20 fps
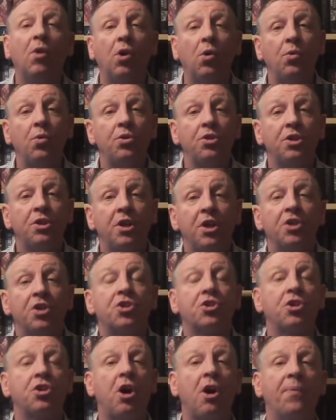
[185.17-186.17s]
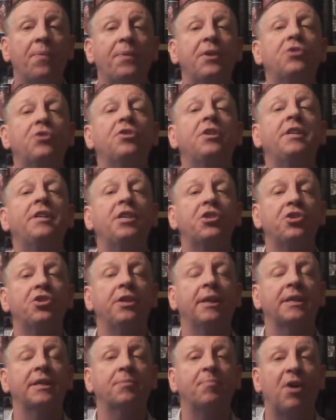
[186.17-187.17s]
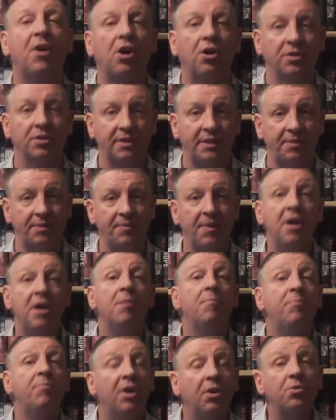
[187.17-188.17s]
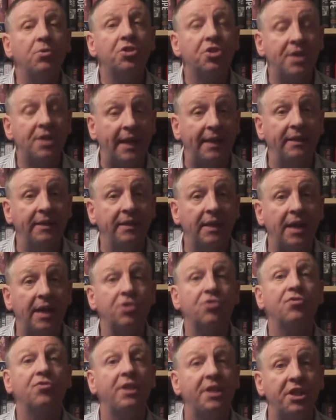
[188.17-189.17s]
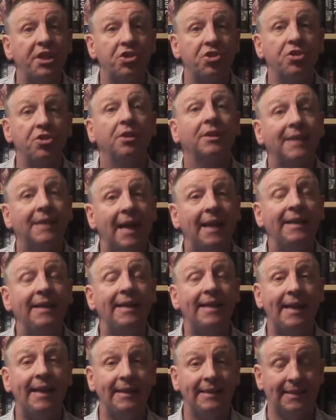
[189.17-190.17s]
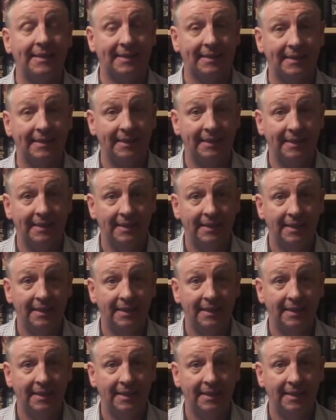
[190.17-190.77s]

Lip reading: woes, stop the traditionalist party. Both stand as traditional candidates.